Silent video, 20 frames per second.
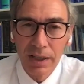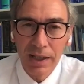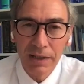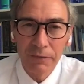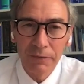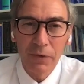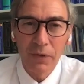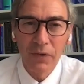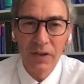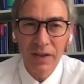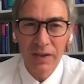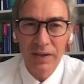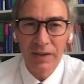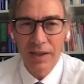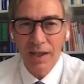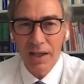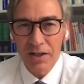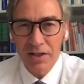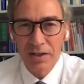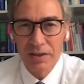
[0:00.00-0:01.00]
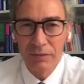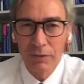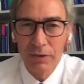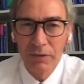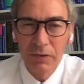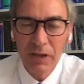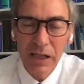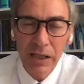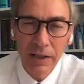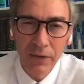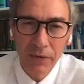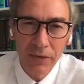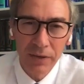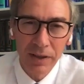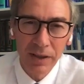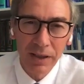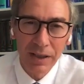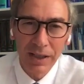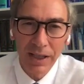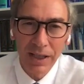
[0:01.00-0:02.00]
And for this session, we really
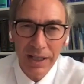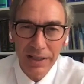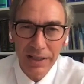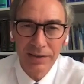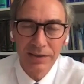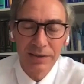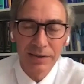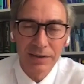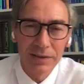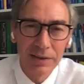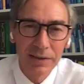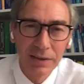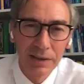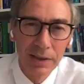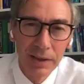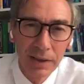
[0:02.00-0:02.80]
selected